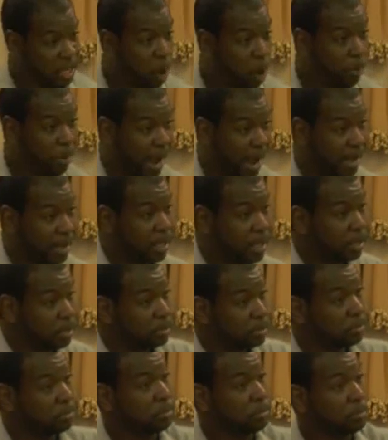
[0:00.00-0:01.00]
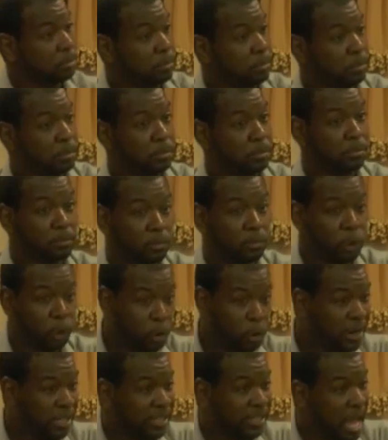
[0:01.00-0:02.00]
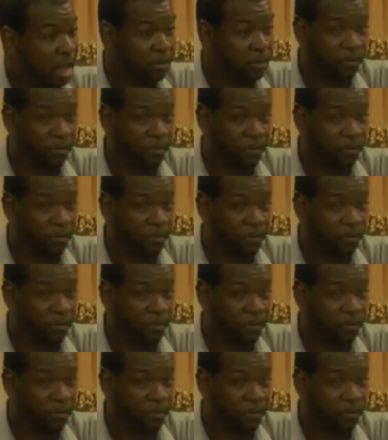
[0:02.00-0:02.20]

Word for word: your pocket, you must have